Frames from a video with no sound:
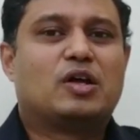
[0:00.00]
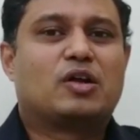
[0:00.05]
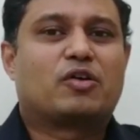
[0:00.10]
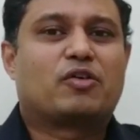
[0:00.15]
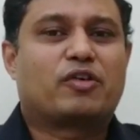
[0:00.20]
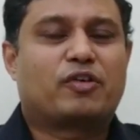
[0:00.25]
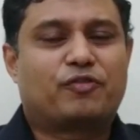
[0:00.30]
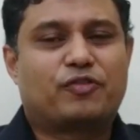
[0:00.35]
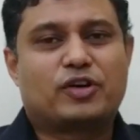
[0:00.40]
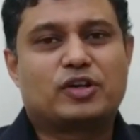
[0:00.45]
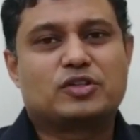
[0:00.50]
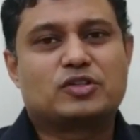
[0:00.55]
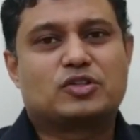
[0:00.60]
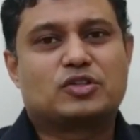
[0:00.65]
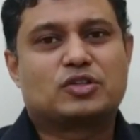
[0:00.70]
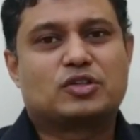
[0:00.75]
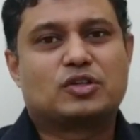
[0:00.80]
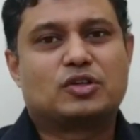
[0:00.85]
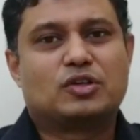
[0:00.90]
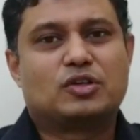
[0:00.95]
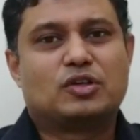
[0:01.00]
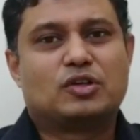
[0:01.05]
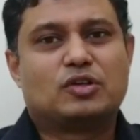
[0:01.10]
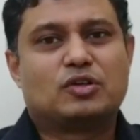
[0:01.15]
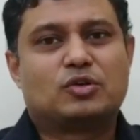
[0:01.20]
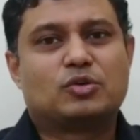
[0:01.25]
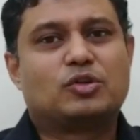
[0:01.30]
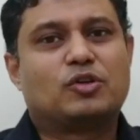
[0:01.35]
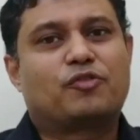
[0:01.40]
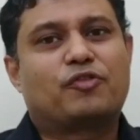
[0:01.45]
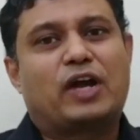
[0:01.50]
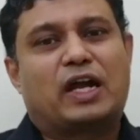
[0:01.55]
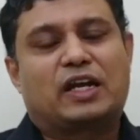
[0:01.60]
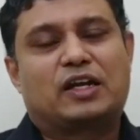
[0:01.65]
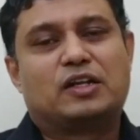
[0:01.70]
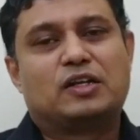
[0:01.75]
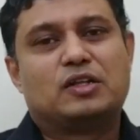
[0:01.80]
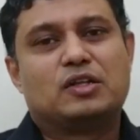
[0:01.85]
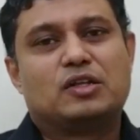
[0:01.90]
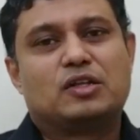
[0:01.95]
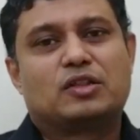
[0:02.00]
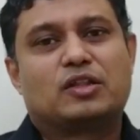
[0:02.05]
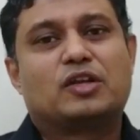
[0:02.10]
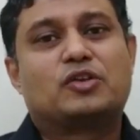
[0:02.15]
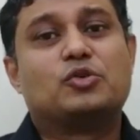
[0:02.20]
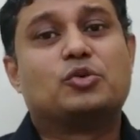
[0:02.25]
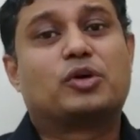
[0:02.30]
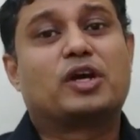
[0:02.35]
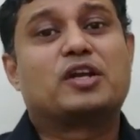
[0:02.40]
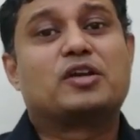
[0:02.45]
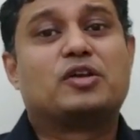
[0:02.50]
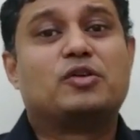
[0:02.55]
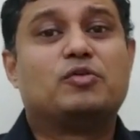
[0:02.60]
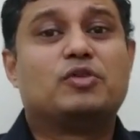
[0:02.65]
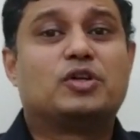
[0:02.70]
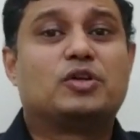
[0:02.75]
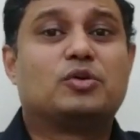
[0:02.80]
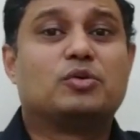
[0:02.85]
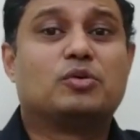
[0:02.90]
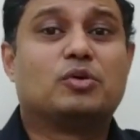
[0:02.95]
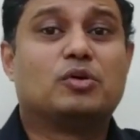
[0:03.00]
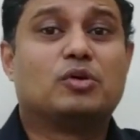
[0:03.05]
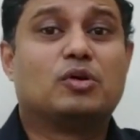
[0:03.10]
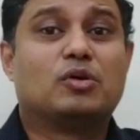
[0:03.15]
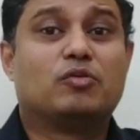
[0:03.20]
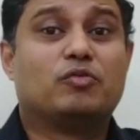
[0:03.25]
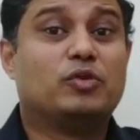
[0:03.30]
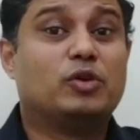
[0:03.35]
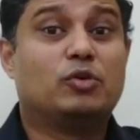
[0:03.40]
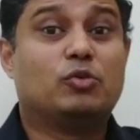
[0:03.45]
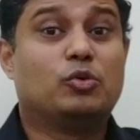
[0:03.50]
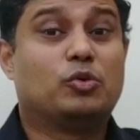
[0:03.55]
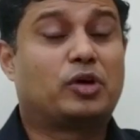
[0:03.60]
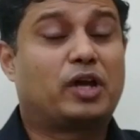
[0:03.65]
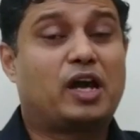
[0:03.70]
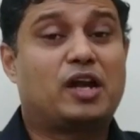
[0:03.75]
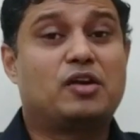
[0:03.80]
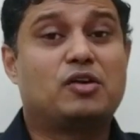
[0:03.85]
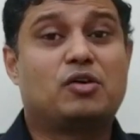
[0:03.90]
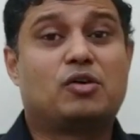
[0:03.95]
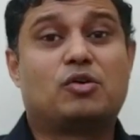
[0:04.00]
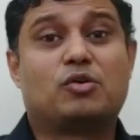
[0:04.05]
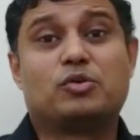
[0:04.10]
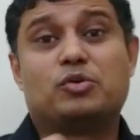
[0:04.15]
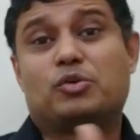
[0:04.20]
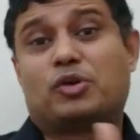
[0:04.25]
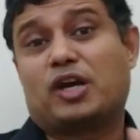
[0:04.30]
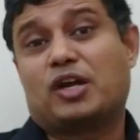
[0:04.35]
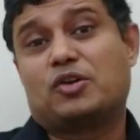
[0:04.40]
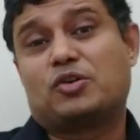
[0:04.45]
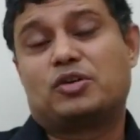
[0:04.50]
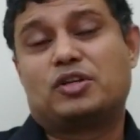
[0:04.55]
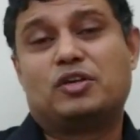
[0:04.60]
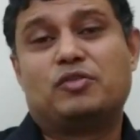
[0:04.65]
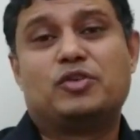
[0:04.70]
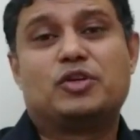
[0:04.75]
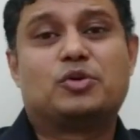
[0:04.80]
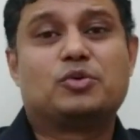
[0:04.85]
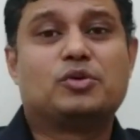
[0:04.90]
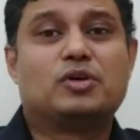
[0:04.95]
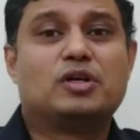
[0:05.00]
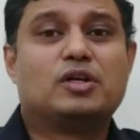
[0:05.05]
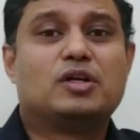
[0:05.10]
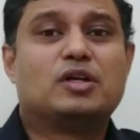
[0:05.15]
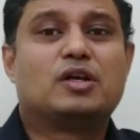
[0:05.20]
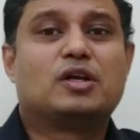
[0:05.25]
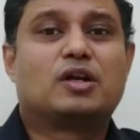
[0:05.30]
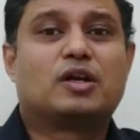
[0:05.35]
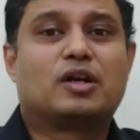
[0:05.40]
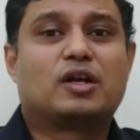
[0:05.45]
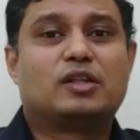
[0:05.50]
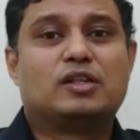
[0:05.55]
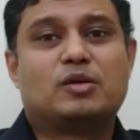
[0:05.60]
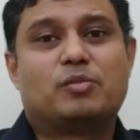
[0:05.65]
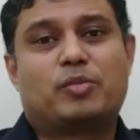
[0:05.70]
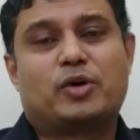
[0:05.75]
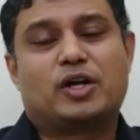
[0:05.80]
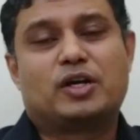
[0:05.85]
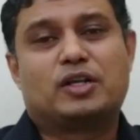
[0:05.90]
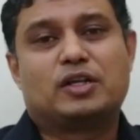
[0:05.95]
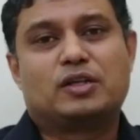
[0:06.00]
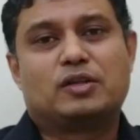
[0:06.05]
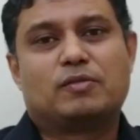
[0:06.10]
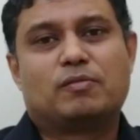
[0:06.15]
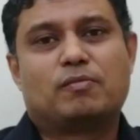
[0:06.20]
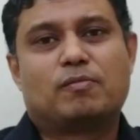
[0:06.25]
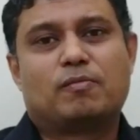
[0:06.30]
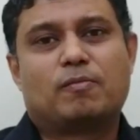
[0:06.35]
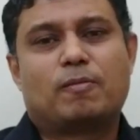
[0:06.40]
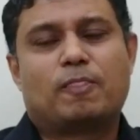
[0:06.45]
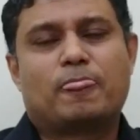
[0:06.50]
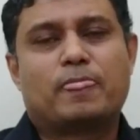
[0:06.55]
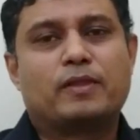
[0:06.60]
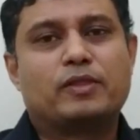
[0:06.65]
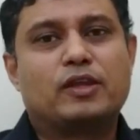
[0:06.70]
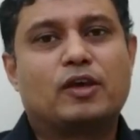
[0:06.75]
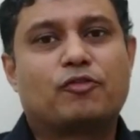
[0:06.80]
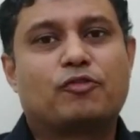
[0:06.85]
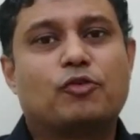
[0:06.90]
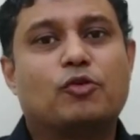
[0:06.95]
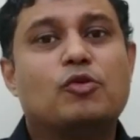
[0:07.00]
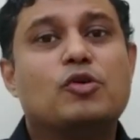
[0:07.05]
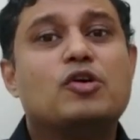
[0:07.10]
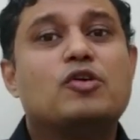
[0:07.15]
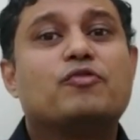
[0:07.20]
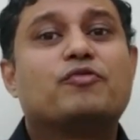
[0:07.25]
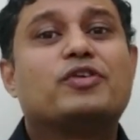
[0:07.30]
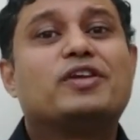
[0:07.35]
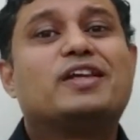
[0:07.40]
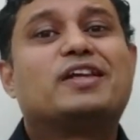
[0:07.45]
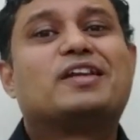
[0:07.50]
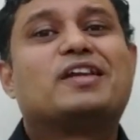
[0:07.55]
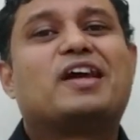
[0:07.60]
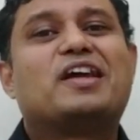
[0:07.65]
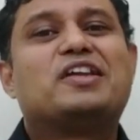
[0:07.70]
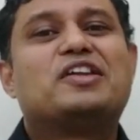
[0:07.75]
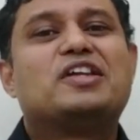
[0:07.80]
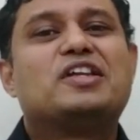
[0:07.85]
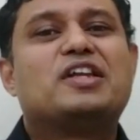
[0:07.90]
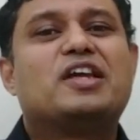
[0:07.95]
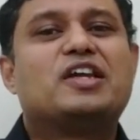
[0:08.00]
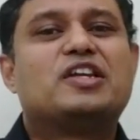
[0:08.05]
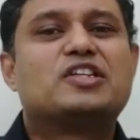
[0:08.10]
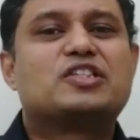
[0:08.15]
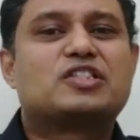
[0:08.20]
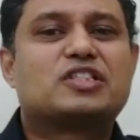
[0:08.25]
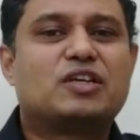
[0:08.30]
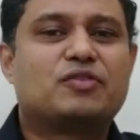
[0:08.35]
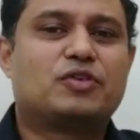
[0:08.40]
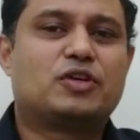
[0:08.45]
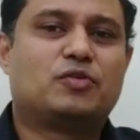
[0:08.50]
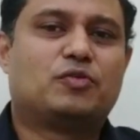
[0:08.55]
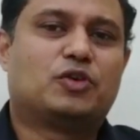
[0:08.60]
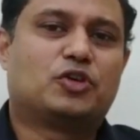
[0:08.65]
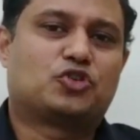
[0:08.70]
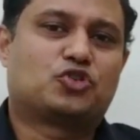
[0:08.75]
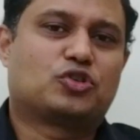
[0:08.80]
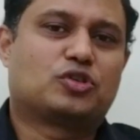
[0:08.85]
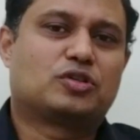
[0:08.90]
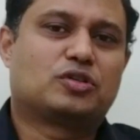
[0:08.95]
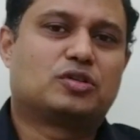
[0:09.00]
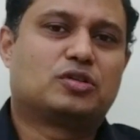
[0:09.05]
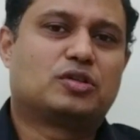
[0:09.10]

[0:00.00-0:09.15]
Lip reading: reference to the fact that you can give it to, you can or you cannot give it to another party. Therefore, FIDIC 1987 version